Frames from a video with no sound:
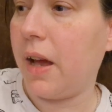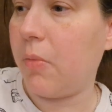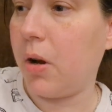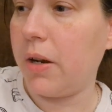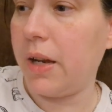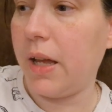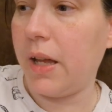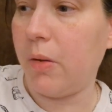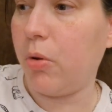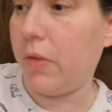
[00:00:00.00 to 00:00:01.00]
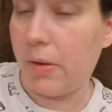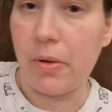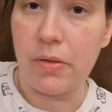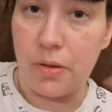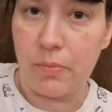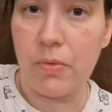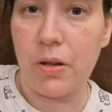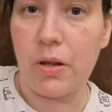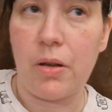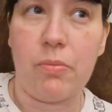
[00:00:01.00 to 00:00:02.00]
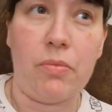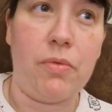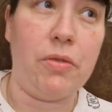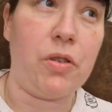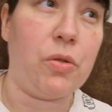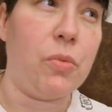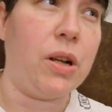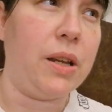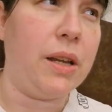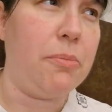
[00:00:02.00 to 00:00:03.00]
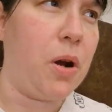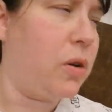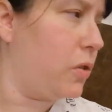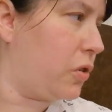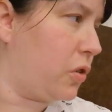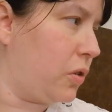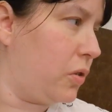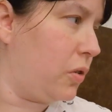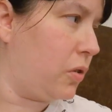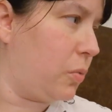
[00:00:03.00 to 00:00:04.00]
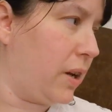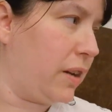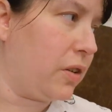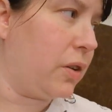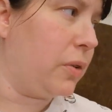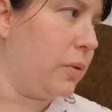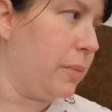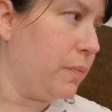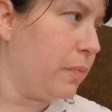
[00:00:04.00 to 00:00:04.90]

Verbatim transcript: that one. It, well, not that one, the um, original one in March 22.